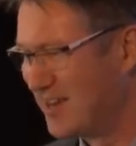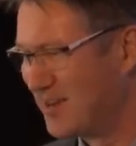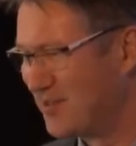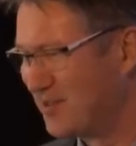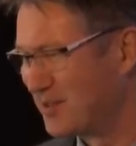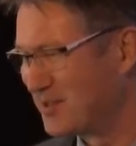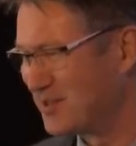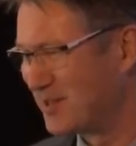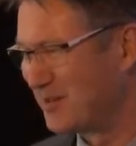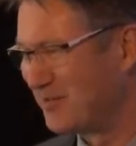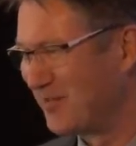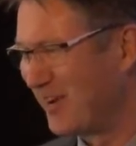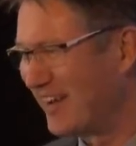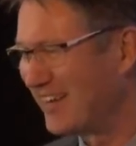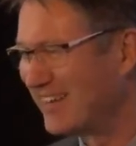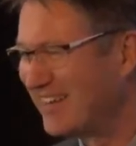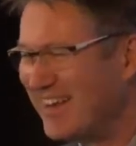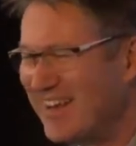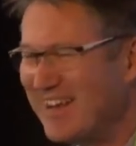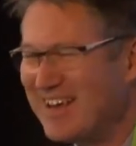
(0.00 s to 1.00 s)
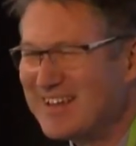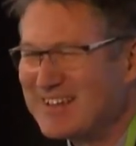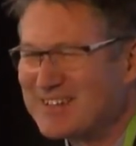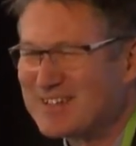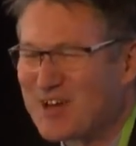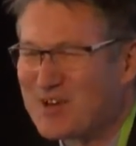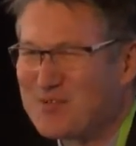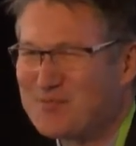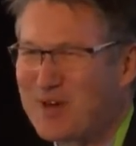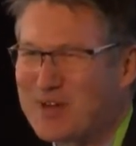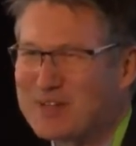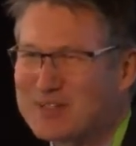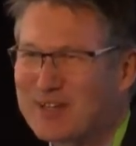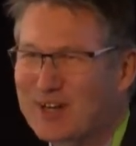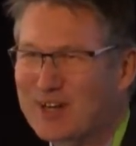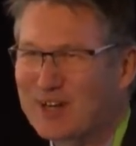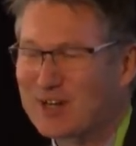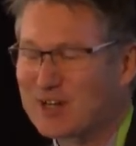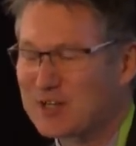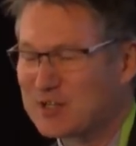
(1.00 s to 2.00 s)
so what's it about? So
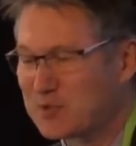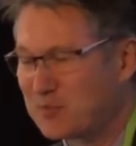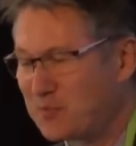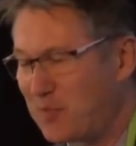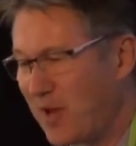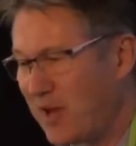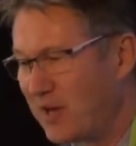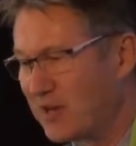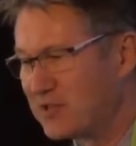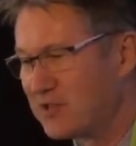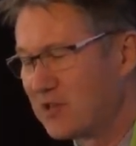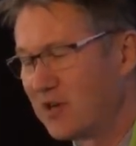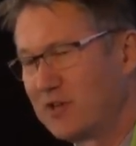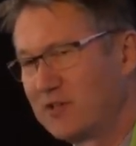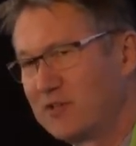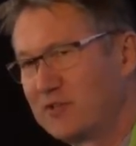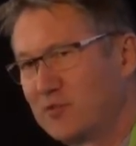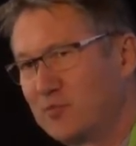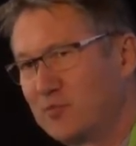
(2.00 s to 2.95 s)
basically it is about trying